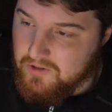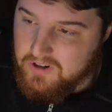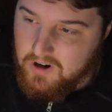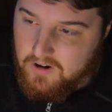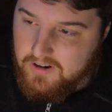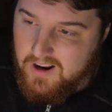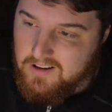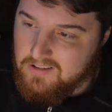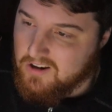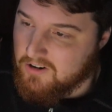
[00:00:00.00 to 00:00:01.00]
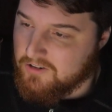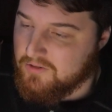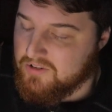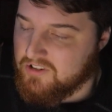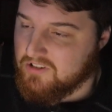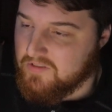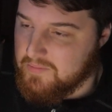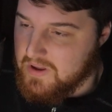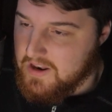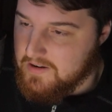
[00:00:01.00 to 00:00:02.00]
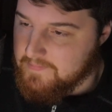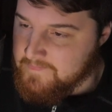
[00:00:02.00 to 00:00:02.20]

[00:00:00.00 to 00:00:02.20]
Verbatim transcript: regarded as characteristics of men.